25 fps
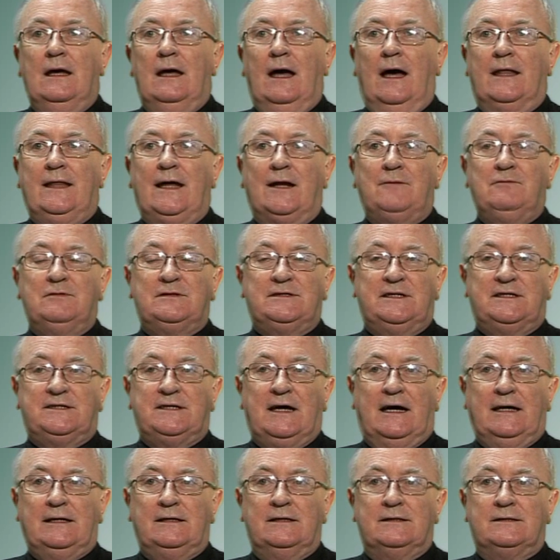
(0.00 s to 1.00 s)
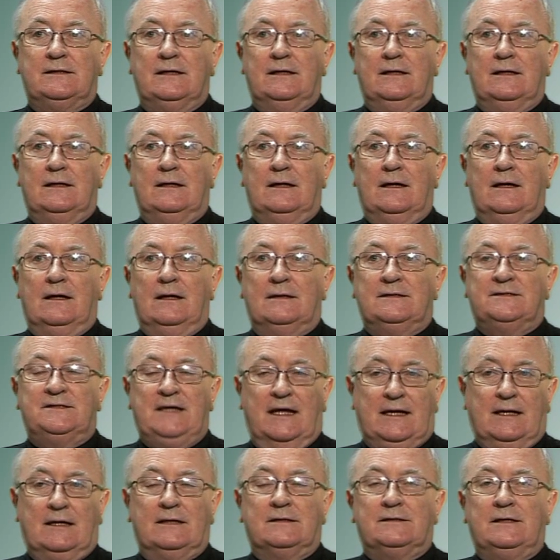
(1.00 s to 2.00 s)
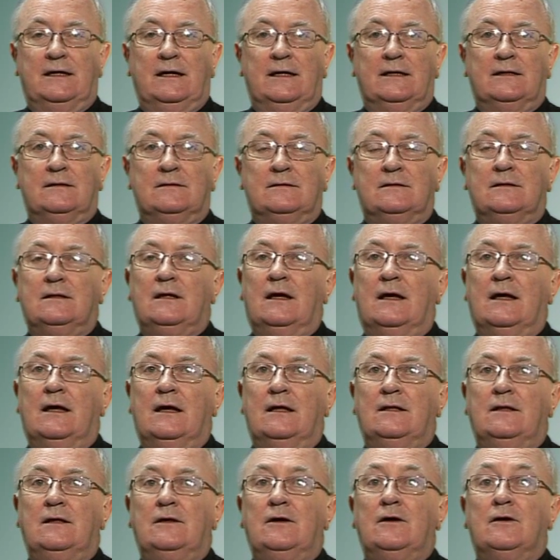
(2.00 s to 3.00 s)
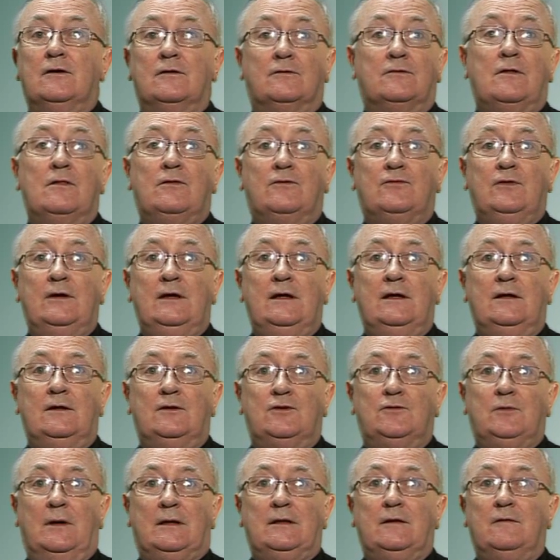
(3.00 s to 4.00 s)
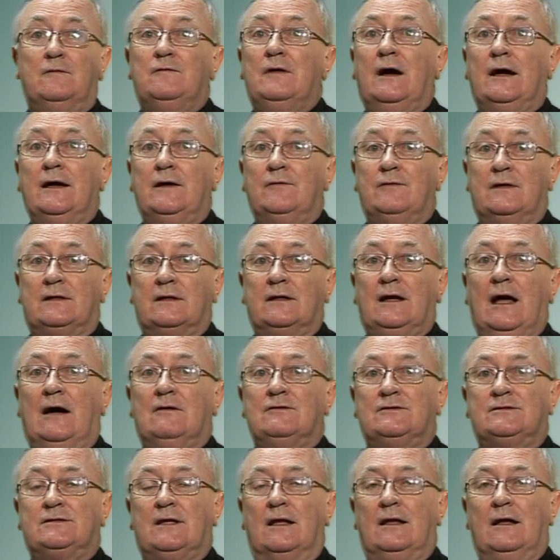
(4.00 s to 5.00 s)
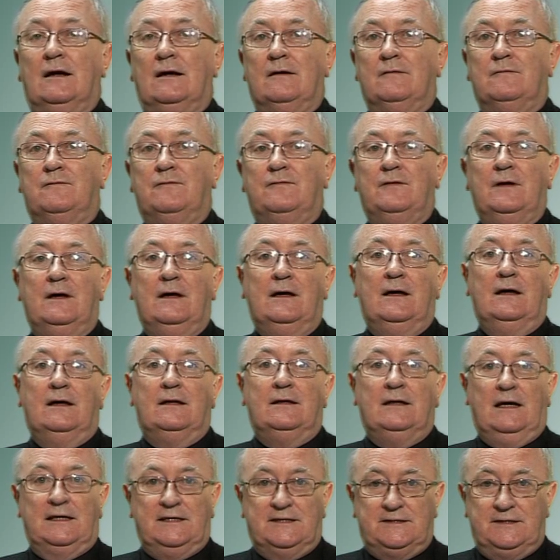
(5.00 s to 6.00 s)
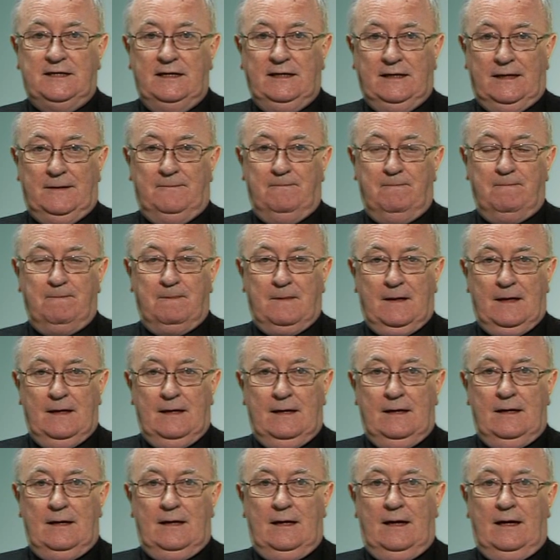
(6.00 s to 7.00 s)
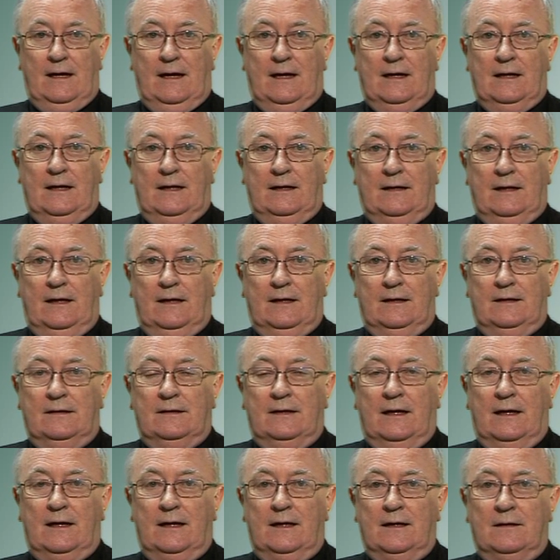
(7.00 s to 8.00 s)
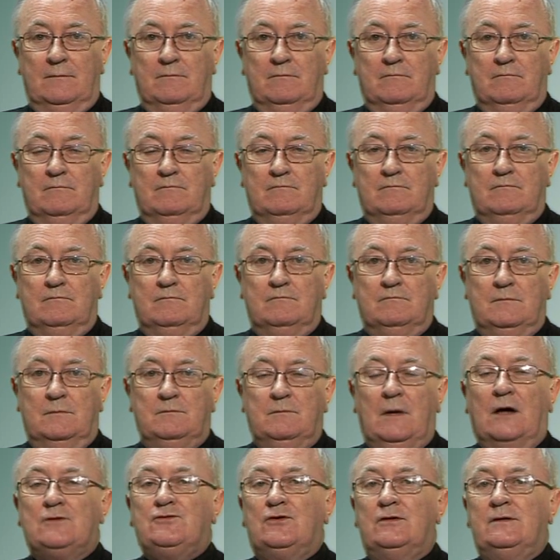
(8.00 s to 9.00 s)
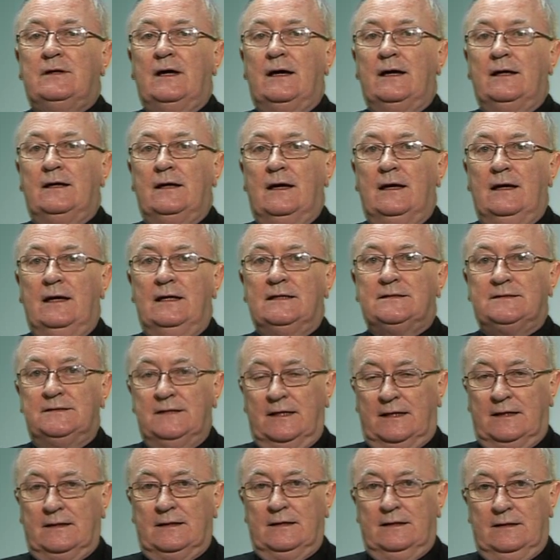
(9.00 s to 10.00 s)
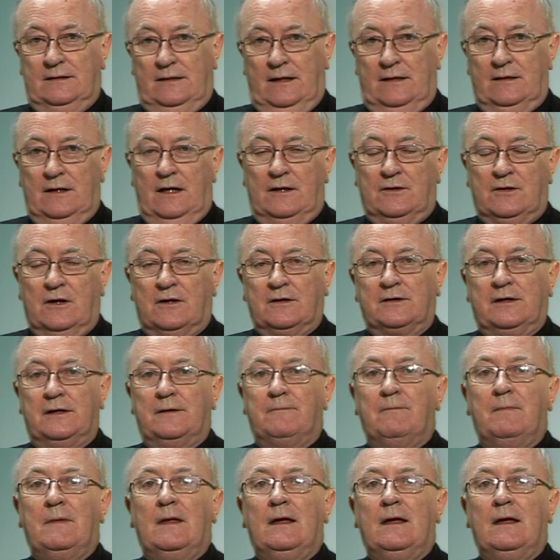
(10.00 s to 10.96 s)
And that was decided and settled in the year 325 at the Council of Nicaea in modern-day Iznik in Turkey,